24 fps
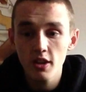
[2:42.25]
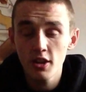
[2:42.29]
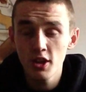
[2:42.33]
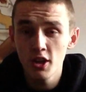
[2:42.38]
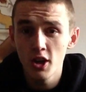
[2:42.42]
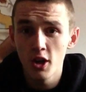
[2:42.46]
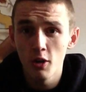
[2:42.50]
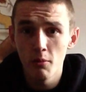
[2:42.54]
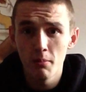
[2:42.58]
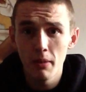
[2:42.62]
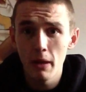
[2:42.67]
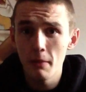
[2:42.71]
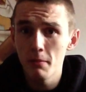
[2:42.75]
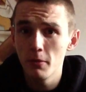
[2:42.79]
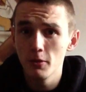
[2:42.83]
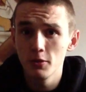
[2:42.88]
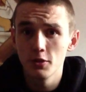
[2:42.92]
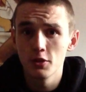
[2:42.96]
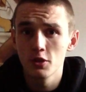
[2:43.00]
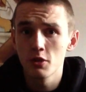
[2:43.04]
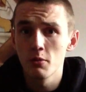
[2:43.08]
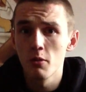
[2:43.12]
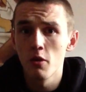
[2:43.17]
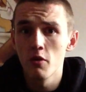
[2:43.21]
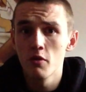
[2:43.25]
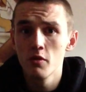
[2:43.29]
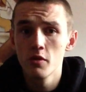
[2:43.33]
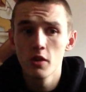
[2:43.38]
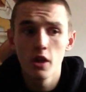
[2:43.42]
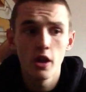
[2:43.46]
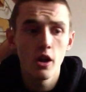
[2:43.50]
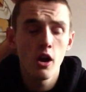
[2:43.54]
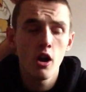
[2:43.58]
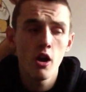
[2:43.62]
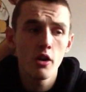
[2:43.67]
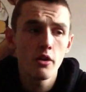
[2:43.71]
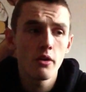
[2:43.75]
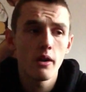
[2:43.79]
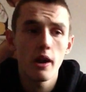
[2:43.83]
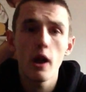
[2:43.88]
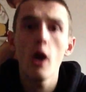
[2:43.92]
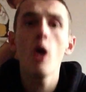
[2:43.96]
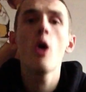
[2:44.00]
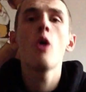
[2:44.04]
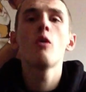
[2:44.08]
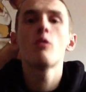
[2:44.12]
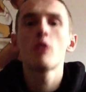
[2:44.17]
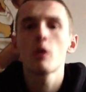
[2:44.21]
you know, people just come over and like, oh, you're
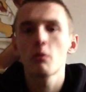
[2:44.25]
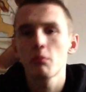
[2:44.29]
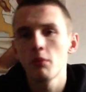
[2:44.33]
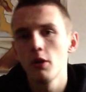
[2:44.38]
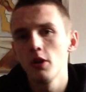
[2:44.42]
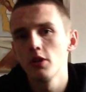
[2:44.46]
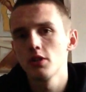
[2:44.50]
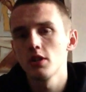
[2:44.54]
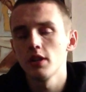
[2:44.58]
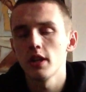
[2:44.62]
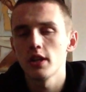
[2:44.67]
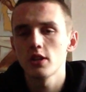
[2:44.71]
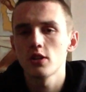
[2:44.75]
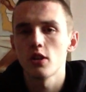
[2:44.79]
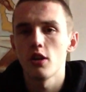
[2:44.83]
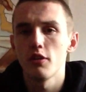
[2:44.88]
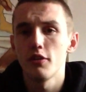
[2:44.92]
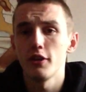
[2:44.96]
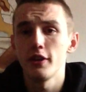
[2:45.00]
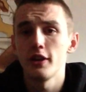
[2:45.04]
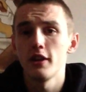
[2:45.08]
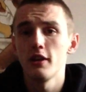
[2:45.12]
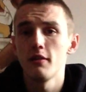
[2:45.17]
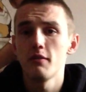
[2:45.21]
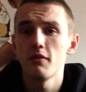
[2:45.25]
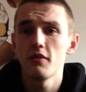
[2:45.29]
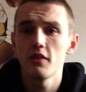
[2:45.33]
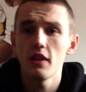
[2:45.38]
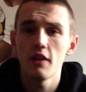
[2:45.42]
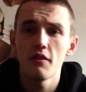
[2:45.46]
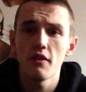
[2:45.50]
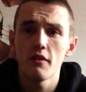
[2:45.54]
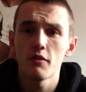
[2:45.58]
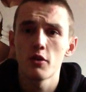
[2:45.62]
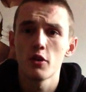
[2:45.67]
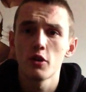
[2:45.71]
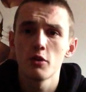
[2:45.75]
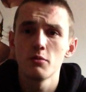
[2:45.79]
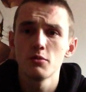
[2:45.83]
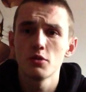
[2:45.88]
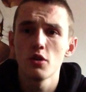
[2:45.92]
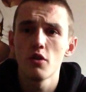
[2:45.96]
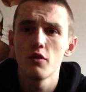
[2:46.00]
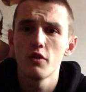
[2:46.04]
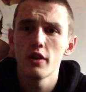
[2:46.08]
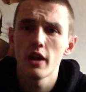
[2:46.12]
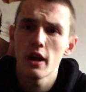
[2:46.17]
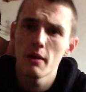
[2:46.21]
right, oh, wrong person, that sort of thing. And if everyone
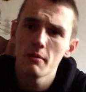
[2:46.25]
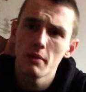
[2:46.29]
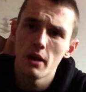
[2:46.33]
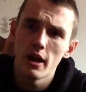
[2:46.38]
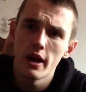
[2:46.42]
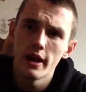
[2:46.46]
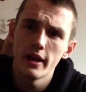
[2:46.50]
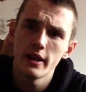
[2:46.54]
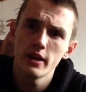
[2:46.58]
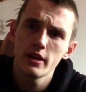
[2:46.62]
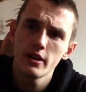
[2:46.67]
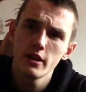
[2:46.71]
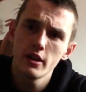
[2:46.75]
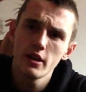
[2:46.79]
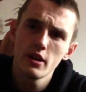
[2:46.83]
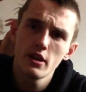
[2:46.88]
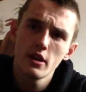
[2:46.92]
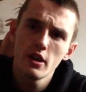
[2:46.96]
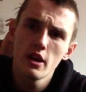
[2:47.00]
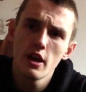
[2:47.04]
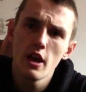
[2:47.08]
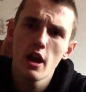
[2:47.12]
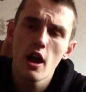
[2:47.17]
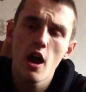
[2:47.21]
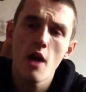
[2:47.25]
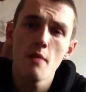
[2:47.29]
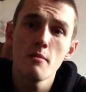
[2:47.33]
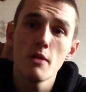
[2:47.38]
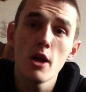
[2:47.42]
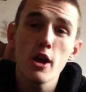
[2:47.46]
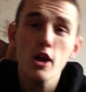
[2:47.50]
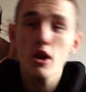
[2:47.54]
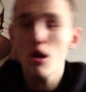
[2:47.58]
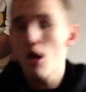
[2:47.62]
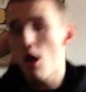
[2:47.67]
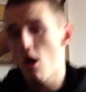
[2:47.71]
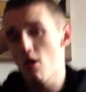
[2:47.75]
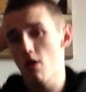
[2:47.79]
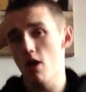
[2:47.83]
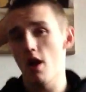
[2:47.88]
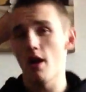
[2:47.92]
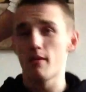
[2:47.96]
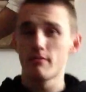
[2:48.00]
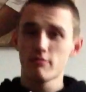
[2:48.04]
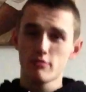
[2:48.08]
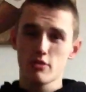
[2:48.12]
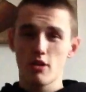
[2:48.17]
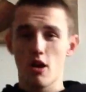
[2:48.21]
comes over and I'm like, oh,
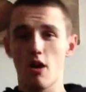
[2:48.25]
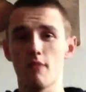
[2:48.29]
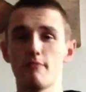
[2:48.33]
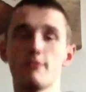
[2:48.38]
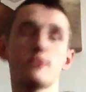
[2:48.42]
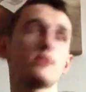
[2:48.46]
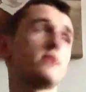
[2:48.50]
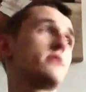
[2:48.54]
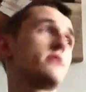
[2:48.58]
yeah, I'm Tom